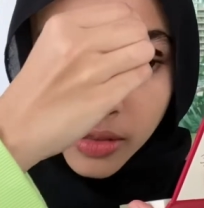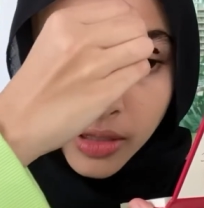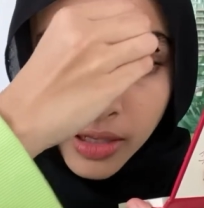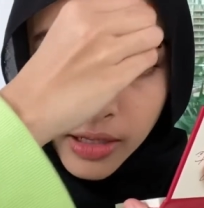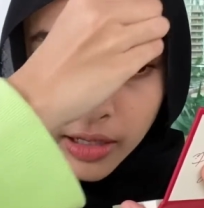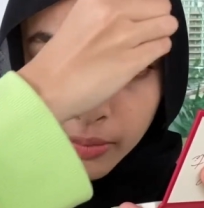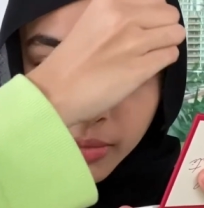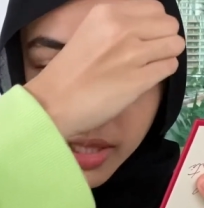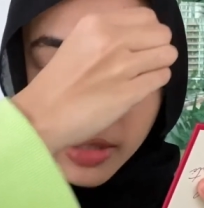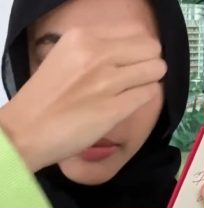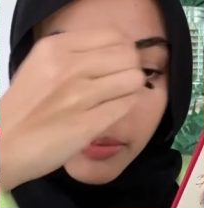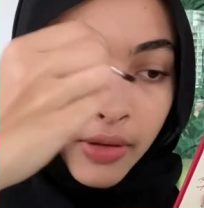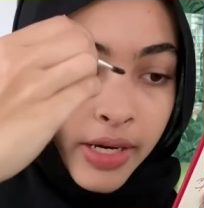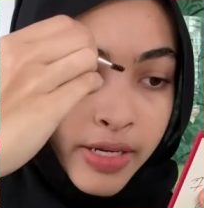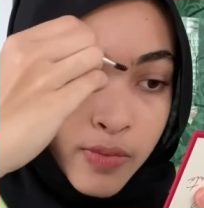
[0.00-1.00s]
I mean, the
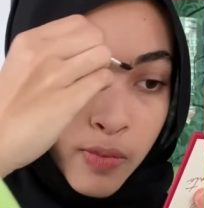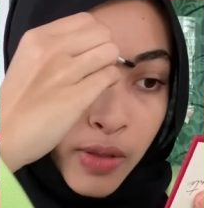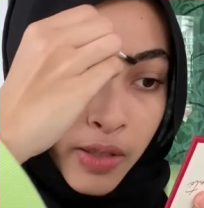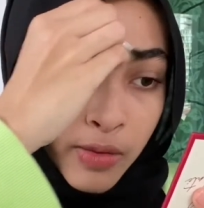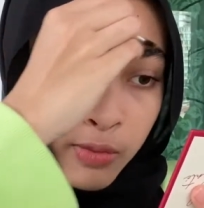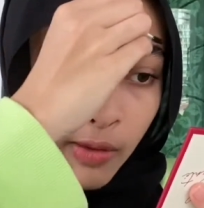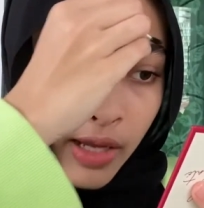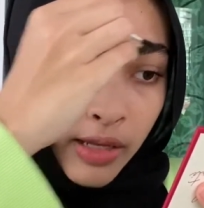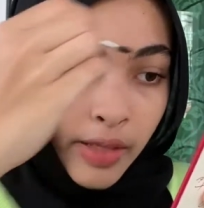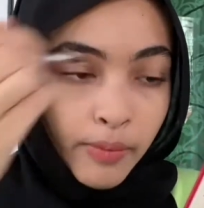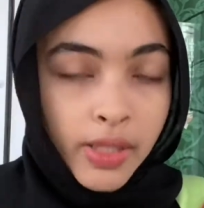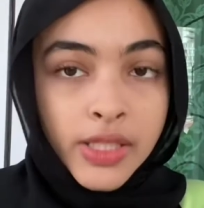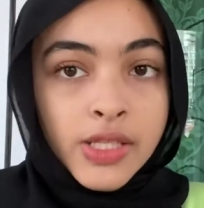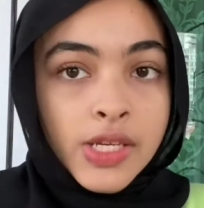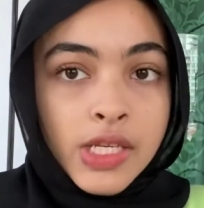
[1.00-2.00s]
brush works well. I
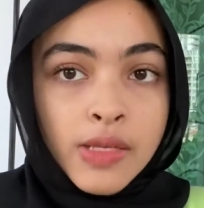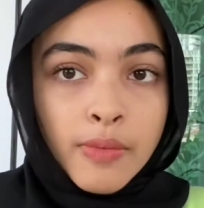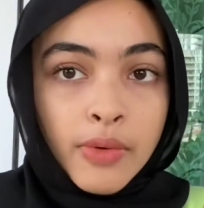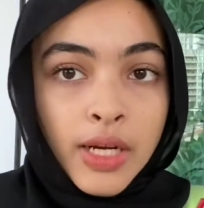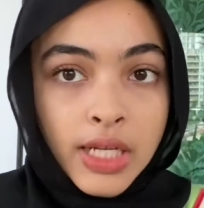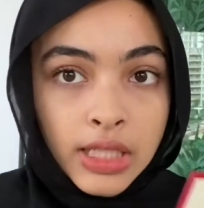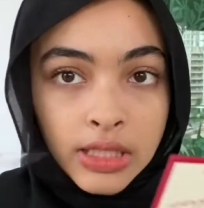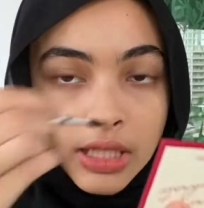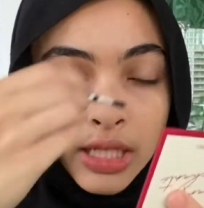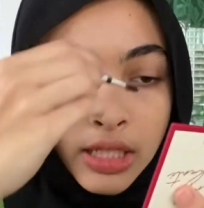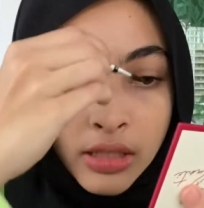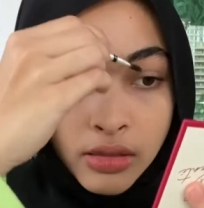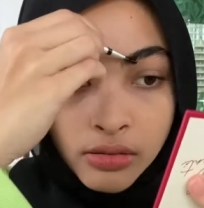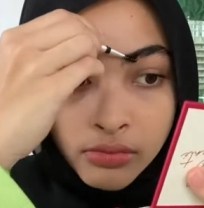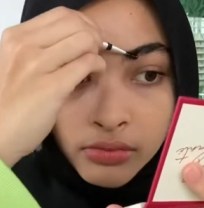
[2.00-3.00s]
mean, it's just a brush. Like,
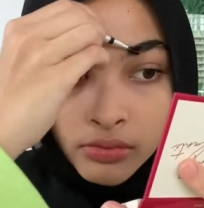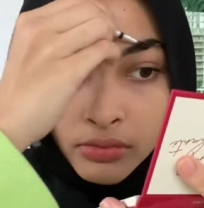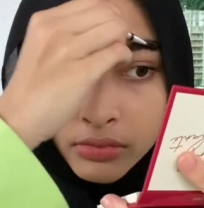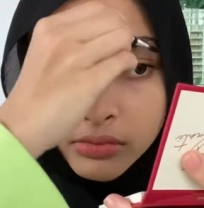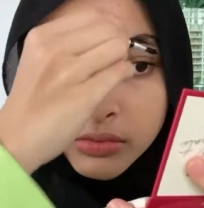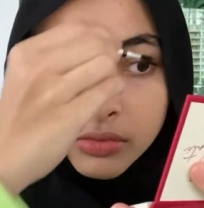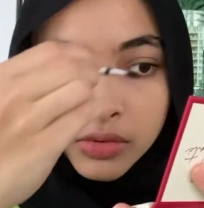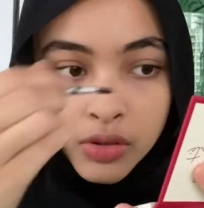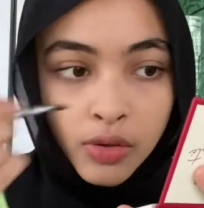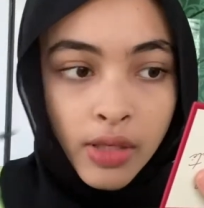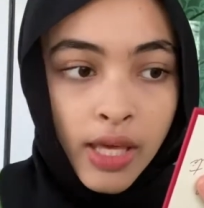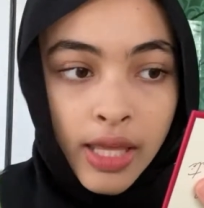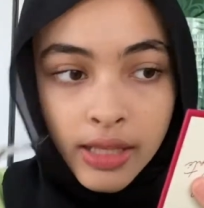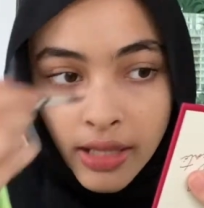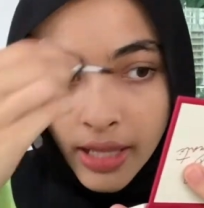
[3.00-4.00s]
you
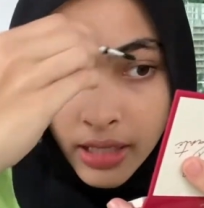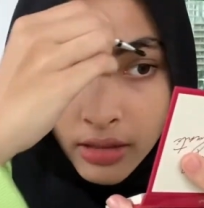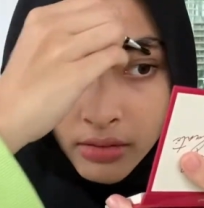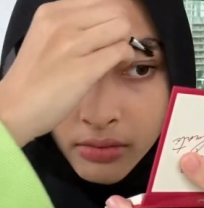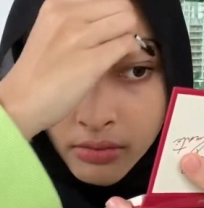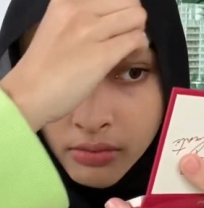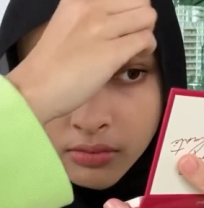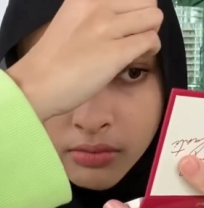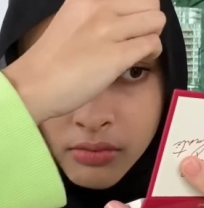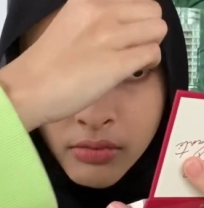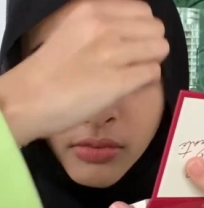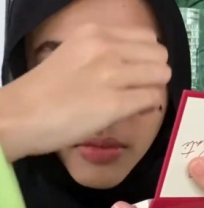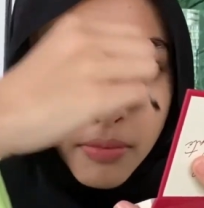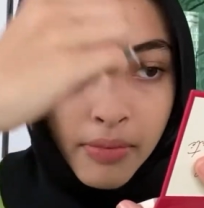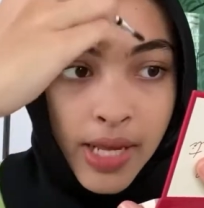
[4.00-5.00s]
can't like
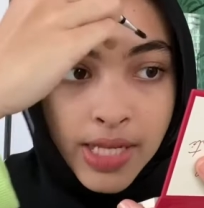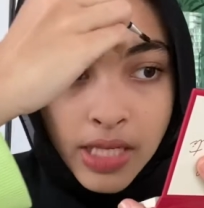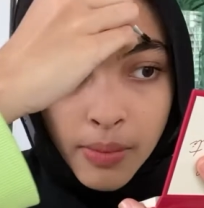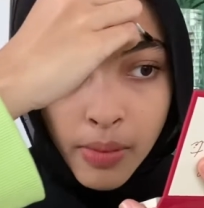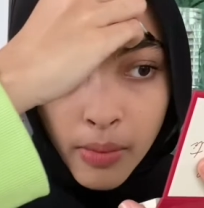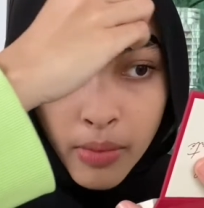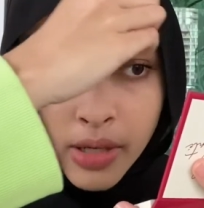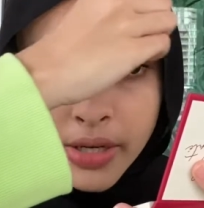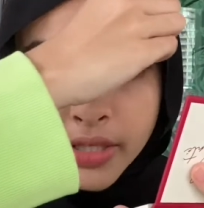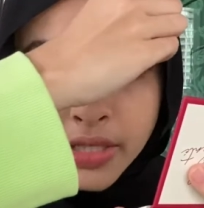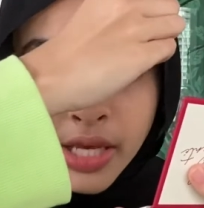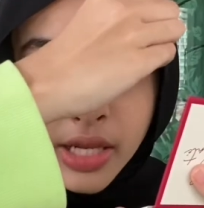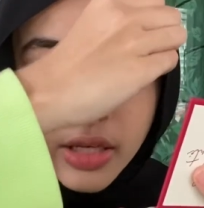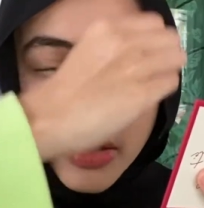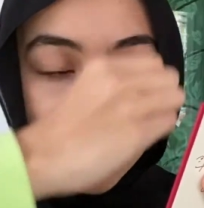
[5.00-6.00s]
mess up a brush,
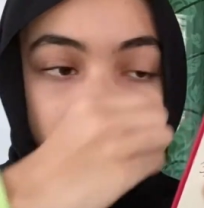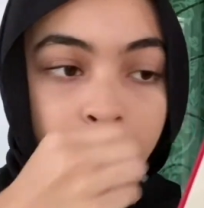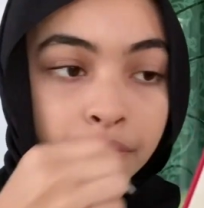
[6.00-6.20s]
can you?